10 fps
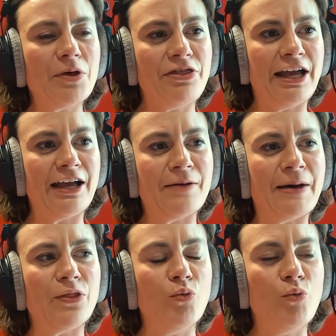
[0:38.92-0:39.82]
help but think
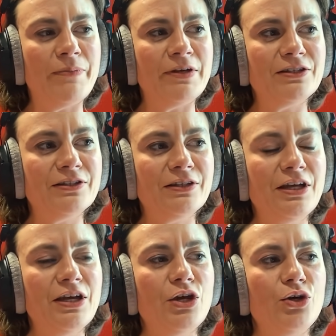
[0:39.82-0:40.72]
about the women
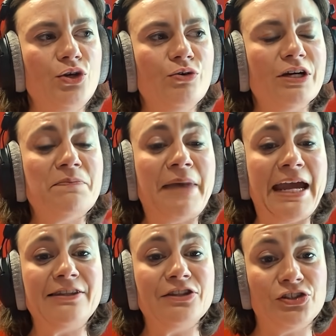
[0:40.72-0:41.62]
who had
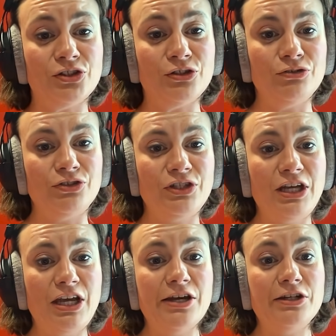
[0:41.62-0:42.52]
made the suit
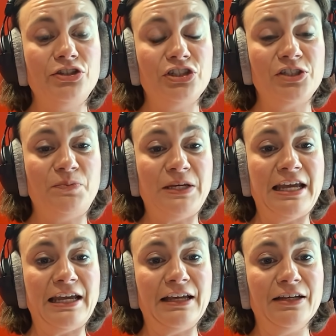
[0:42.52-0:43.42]
just
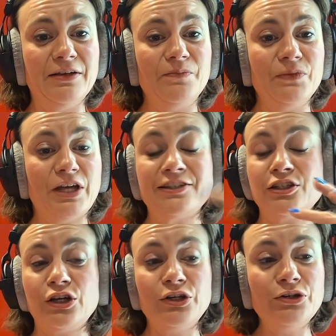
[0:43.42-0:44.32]
being
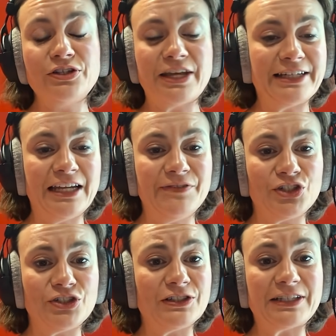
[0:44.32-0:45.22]
as glued to their
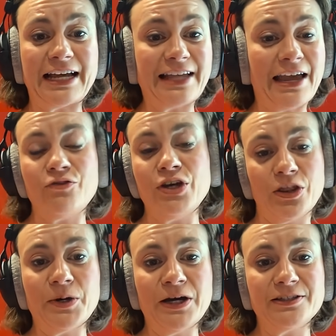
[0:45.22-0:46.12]
televisions as every
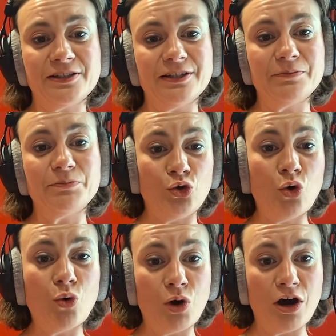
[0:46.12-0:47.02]
other person.
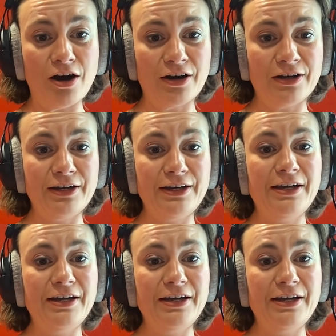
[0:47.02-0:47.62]
Your work